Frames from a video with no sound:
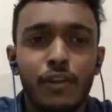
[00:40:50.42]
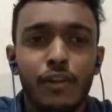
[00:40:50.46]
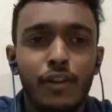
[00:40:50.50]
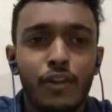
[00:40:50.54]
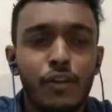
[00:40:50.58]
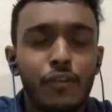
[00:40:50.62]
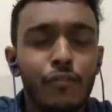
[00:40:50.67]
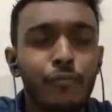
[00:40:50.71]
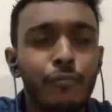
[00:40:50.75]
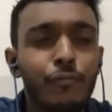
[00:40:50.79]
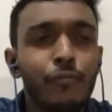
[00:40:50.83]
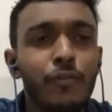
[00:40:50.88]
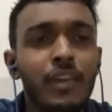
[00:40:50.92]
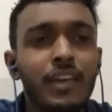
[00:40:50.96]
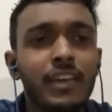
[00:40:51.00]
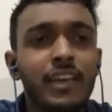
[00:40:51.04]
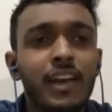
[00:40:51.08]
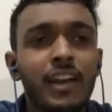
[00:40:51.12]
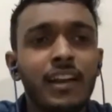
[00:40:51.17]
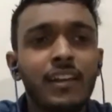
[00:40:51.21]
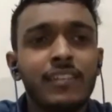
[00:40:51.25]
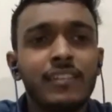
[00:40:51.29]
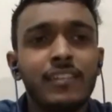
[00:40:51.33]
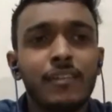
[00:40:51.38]
If we
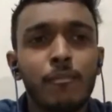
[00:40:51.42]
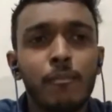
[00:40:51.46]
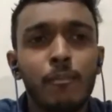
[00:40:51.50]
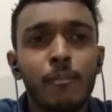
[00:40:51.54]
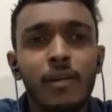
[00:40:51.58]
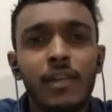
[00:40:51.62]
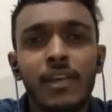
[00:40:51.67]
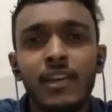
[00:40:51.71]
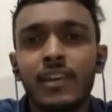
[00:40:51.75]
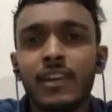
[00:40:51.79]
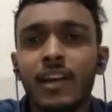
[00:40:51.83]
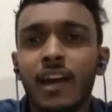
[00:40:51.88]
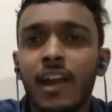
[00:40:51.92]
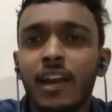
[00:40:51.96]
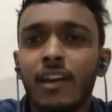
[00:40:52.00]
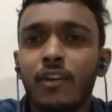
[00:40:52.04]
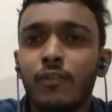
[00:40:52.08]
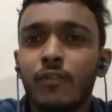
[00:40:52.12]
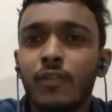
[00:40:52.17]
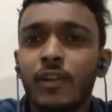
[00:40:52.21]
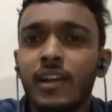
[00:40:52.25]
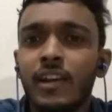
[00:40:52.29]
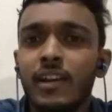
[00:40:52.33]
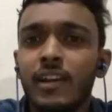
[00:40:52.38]
can simply
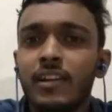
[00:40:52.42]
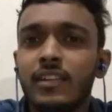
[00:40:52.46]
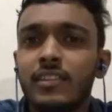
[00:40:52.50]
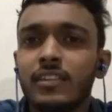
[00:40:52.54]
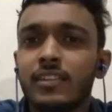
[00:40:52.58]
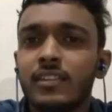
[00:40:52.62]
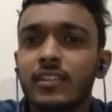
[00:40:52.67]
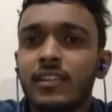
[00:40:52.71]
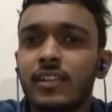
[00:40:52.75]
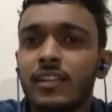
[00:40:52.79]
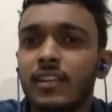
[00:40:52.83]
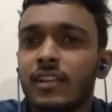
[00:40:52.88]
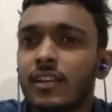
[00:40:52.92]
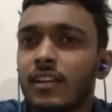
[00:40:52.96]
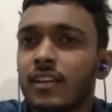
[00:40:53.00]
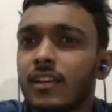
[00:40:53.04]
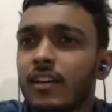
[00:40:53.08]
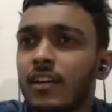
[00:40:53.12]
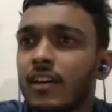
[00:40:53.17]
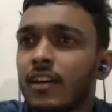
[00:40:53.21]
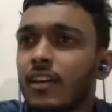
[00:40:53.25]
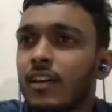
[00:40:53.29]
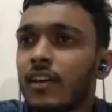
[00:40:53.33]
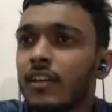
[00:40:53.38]
calculate the
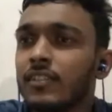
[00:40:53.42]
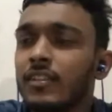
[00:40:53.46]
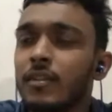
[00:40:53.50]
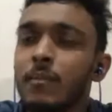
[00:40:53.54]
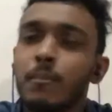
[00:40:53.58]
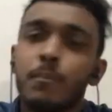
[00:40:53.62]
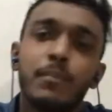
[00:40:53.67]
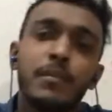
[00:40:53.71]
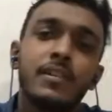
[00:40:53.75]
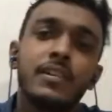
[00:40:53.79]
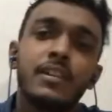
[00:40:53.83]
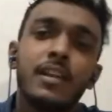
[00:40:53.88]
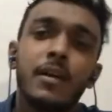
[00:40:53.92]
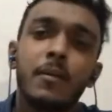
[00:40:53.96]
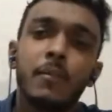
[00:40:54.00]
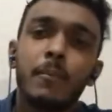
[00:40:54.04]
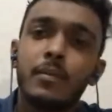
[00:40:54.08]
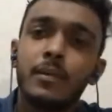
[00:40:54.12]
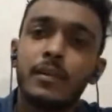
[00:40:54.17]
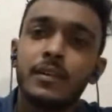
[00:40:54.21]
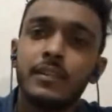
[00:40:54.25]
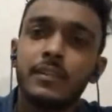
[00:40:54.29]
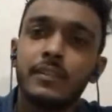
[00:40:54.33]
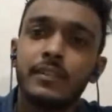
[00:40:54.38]
simple
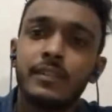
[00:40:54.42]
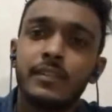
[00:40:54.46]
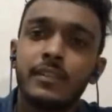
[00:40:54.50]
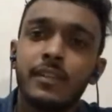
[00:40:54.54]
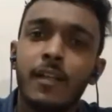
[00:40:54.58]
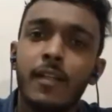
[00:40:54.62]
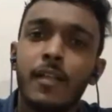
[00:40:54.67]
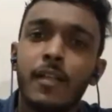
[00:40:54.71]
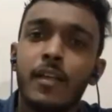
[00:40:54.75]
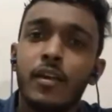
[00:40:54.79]
numbers,